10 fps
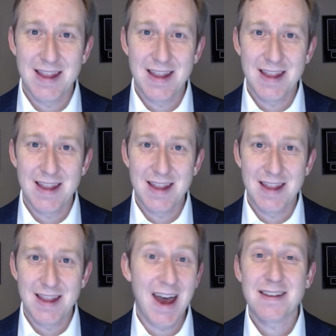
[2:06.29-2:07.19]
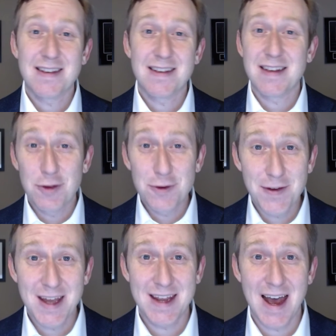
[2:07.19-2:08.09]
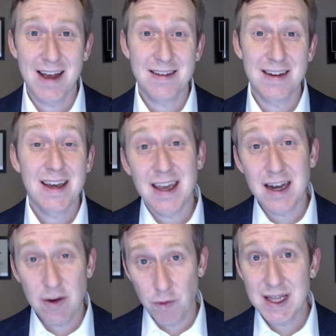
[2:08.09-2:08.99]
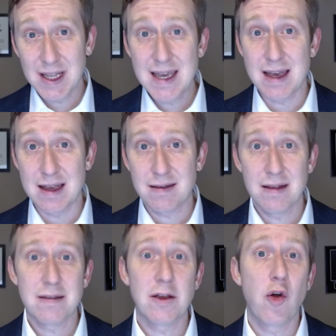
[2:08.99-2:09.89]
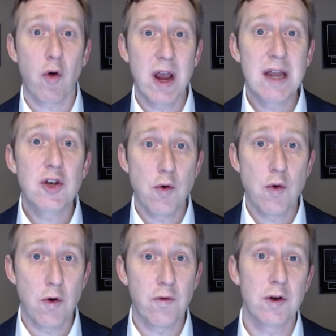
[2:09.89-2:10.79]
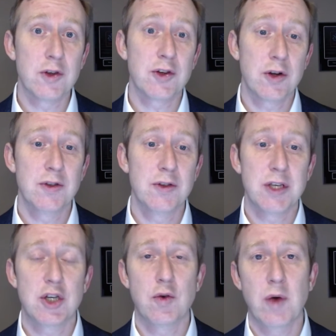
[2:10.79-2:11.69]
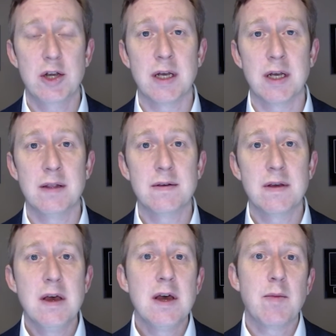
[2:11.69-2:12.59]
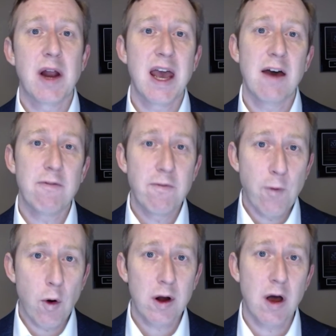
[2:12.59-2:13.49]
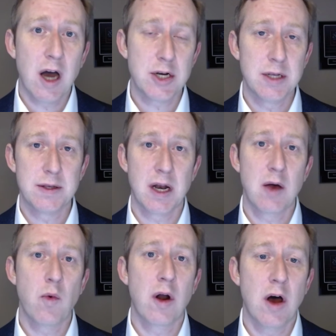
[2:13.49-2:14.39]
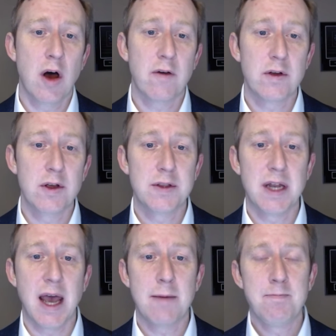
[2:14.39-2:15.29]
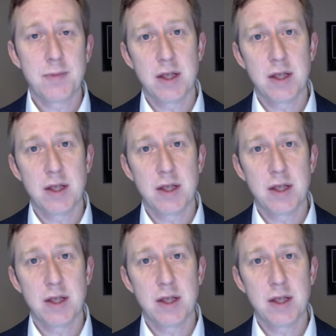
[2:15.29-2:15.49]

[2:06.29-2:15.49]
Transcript: Having said that, it sounds fantastic, and it really is. It's a great tool for certain situations, but I have 4 cautions that I want to offer you today.